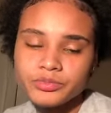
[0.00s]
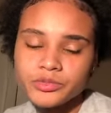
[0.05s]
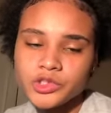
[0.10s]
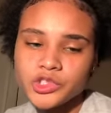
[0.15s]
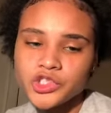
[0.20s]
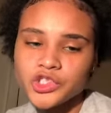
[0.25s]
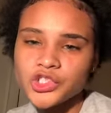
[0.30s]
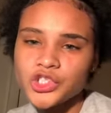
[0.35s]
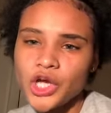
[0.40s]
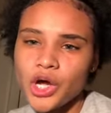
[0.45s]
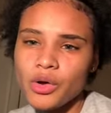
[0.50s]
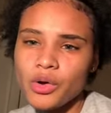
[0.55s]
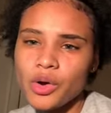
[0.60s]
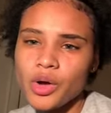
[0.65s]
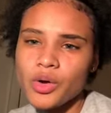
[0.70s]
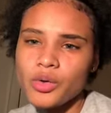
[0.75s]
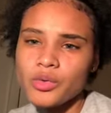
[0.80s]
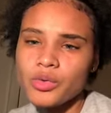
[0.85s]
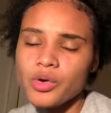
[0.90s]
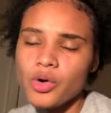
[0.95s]
shout
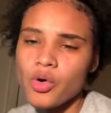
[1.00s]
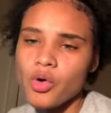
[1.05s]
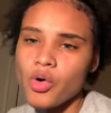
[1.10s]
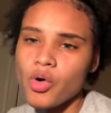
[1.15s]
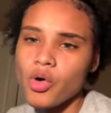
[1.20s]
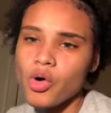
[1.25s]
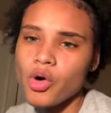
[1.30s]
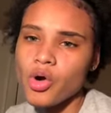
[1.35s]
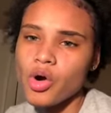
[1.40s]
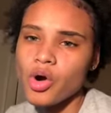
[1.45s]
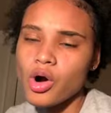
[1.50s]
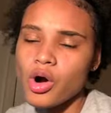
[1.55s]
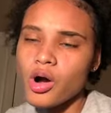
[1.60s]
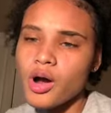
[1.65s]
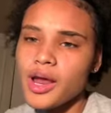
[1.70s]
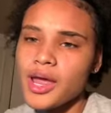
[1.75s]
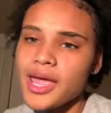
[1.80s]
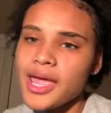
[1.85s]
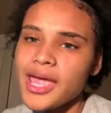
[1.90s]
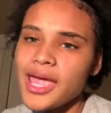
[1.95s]
out, or
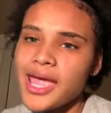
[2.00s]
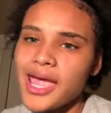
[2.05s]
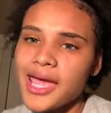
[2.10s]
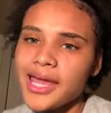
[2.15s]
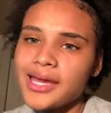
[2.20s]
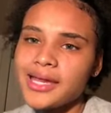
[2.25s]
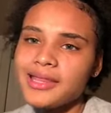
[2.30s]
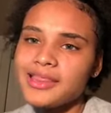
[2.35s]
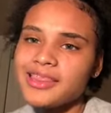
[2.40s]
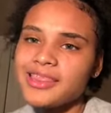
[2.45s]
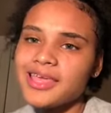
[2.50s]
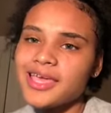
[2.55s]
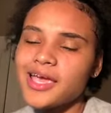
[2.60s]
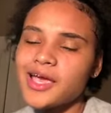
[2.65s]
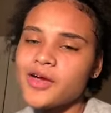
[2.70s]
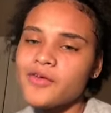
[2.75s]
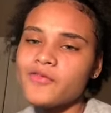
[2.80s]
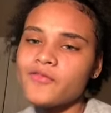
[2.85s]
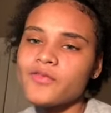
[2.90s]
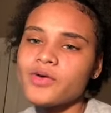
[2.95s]

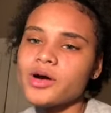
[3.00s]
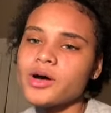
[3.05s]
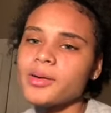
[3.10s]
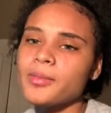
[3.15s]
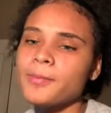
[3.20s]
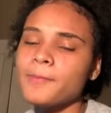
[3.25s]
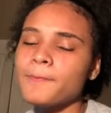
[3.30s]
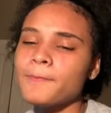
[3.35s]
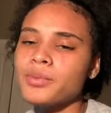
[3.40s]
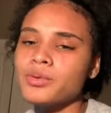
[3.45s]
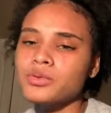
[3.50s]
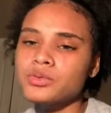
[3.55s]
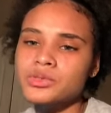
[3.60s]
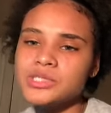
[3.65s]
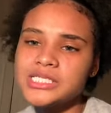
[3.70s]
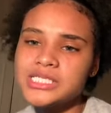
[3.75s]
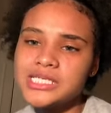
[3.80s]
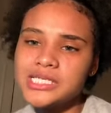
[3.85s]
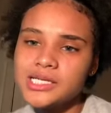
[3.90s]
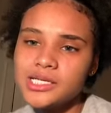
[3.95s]
anything from
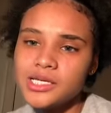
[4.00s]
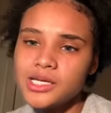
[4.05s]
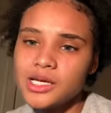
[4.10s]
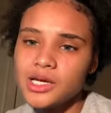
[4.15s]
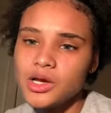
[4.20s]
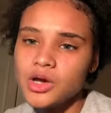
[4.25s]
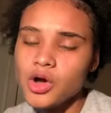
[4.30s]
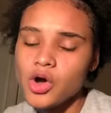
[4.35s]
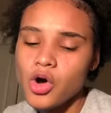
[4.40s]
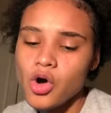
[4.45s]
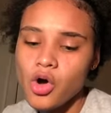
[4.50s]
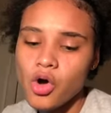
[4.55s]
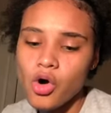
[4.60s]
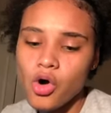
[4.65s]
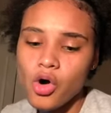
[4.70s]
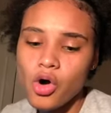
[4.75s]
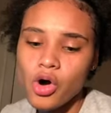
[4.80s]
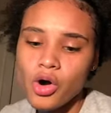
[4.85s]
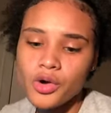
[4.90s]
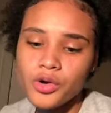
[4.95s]
Boosie
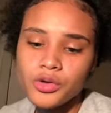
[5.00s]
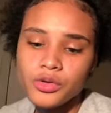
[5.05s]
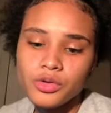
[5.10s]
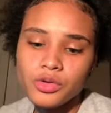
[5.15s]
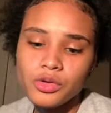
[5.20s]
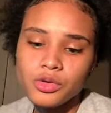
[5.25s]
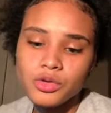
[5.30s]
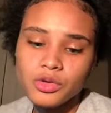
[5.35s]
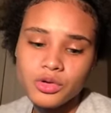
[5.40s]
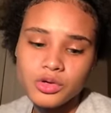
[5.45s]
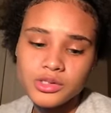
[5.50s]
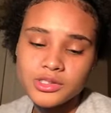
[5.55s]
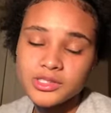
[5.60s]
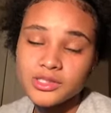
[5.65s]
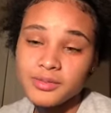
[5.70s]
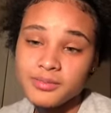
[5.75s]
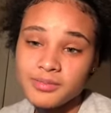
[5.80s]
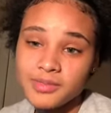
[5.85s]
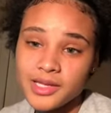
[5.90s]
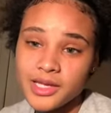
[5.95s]
or
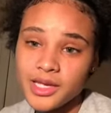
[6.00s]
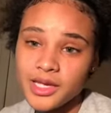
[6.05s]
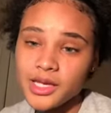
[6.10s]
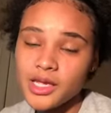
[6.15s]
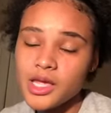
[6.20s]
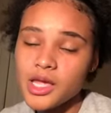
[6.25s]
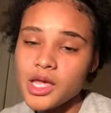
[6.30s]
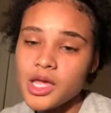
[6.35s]
something,